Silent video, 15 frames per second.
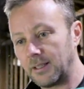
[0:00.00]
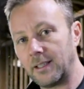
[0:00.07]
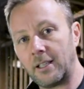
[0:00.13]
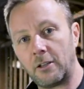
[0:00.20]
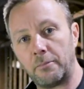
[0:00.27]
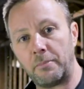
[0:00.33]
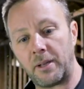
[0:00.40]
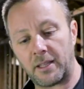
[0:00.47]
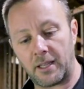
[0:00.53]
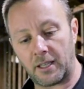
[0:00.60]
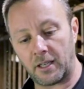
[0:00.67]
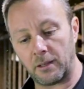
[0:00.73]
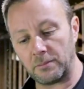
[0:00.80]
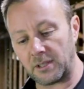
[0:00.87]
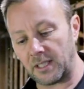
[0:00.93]
little bit
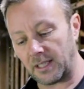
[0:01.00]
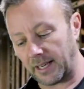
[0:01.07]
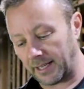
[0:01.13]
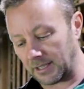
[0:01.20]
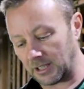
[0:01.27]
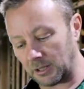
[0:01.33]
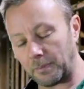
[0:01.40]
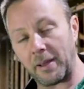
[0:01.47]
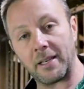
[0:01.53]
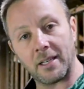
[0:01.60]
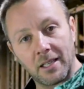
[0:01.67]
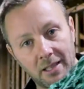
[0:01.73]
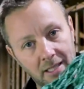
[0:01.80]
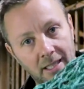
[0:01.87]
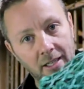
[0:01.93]
that comes in I can
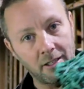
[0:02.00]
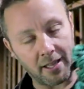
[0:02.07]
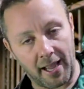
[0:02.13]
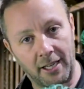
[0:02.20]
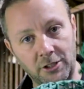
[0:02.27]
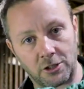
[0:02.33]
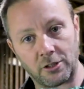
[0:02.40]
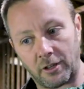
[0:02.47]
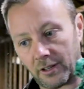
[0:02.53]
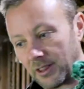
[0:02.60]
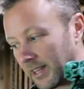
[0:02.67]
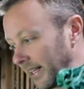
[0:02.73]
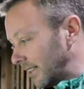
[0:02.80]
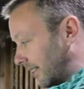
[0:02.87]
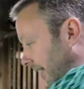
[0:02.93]
spend a little extra on
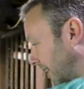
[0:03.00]
things